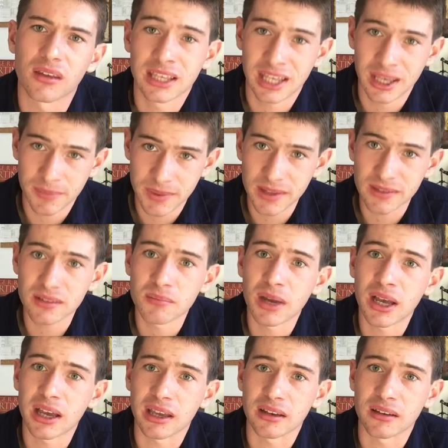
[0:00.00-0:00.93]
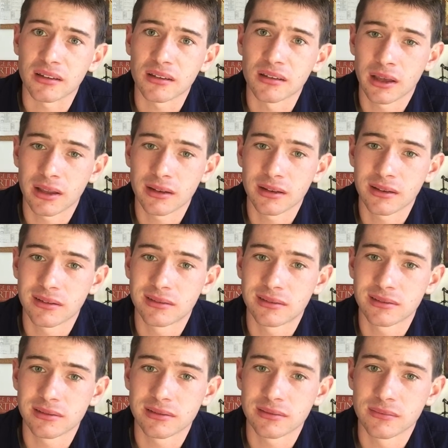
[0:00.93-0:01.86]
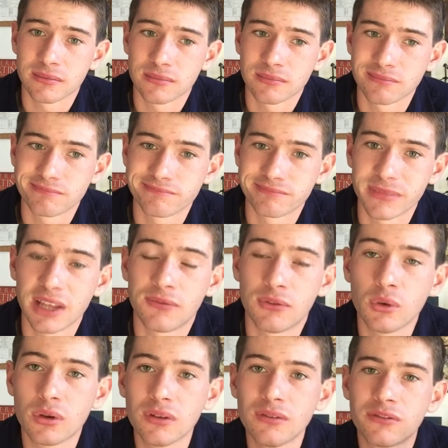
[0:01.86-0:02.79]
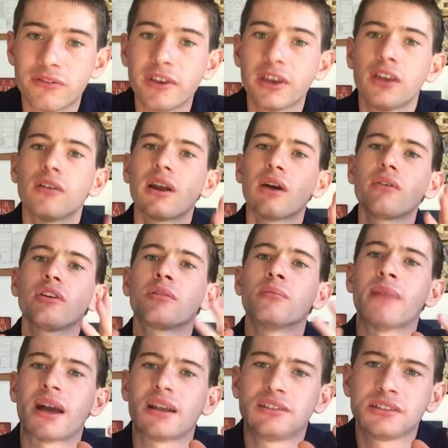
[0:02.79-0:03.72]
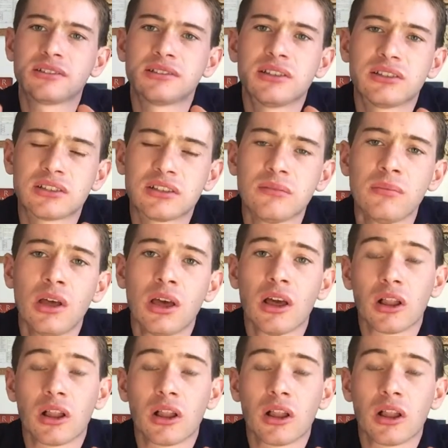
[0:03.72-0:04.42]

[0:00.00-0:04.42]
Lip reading: Keep these in mind, and if you can figure out your magic system